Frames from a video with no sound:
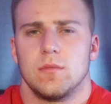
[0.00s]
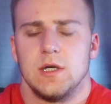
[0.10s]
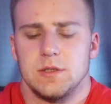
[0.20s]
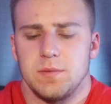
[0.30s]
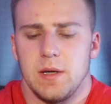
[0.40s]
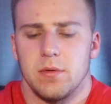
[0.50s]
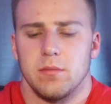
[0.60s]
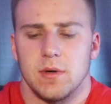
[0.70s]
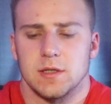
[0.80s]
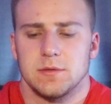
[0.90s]
These
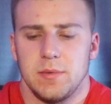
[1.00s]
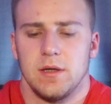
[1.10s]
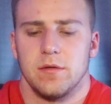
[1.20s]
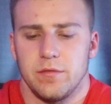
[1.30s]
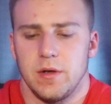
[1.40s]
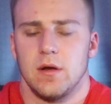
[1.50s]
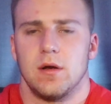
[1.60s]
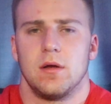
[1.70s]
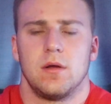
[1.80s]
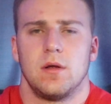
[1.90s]
people must be
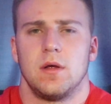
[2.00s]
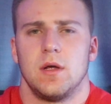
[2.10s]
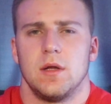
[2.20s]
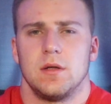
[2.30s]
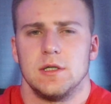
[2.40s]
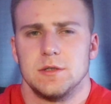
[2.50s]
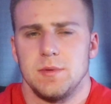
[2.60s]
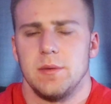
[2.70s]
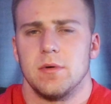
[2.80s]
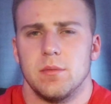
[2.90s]
defeated. These
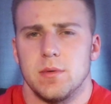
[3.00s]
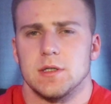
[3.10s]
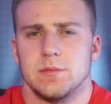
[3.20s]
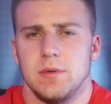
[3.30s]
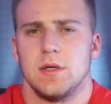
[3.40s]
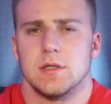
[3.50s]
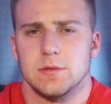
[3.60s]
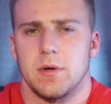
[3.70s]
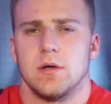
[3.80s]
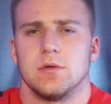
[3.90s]
people must be
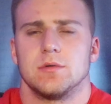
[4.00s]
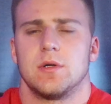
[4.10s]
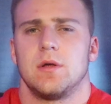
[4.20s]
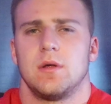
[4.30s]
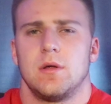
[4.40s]
exposed.